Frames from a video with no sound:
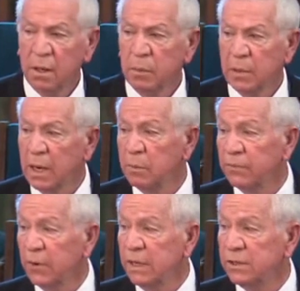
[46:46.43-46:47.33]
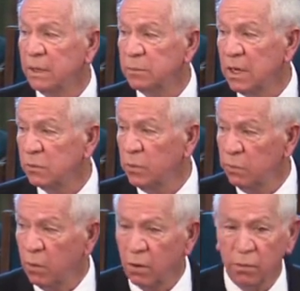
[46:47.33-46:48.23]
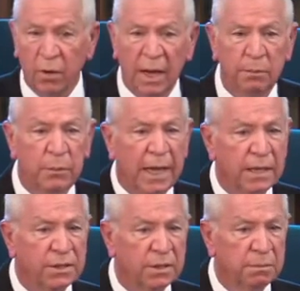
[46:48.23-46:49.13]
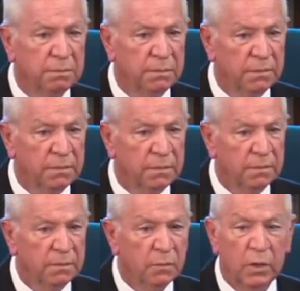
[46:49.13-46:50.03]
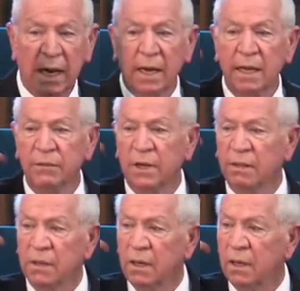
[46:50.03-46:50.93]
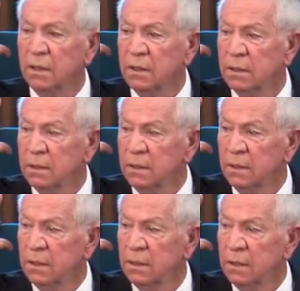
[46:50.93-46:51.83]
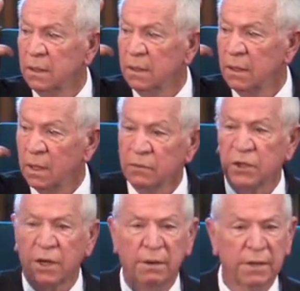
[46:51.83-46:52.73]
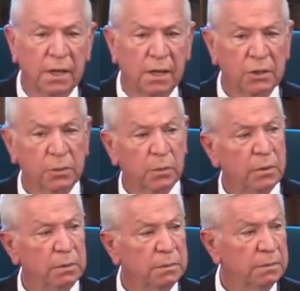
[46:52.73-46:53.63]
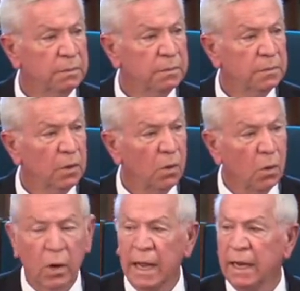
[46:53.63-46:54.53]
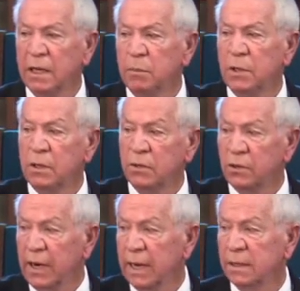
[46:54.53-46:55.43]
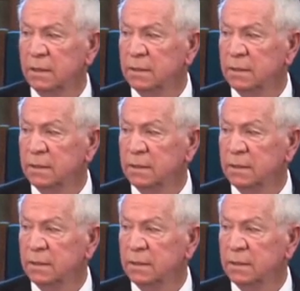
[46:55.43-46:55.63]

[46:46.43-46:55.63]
But I'm afraid sometimes we walk right past them without even a thought of sharing the gospel or handing them a tract.